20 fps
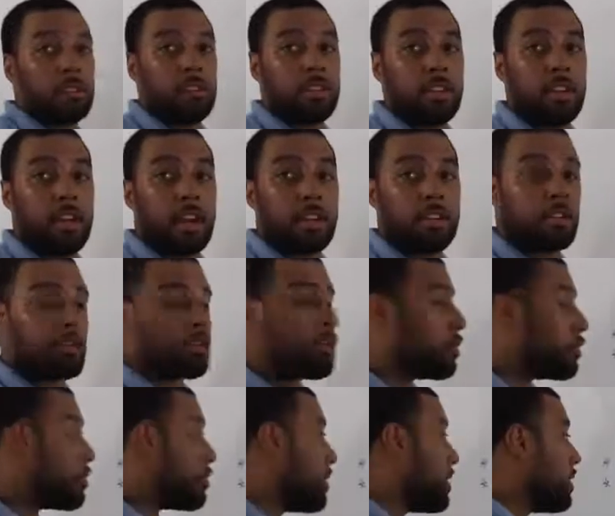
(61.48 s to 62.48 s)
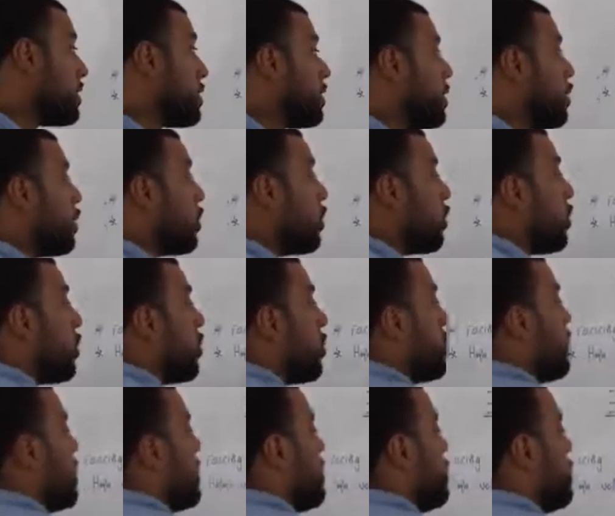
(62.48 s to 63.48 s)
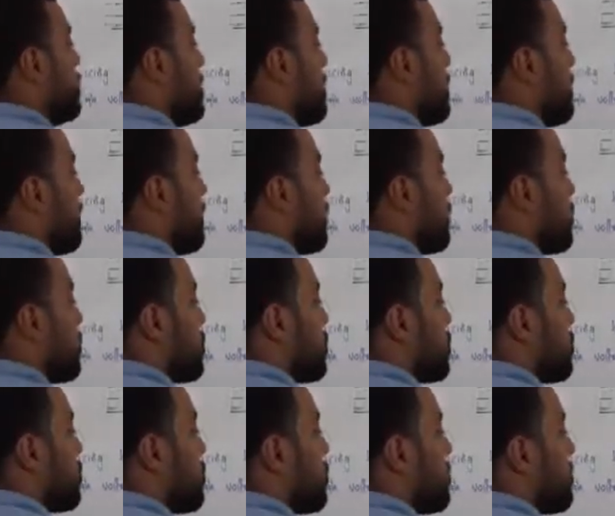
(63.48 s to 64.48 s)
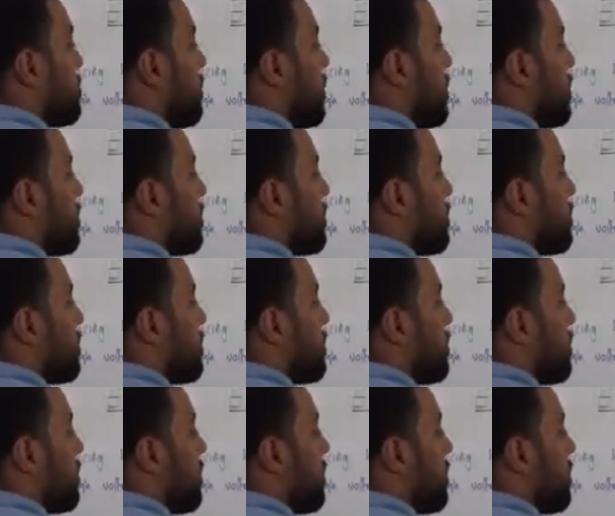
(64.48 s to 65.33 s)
in the national grid, or we use it for saucepans.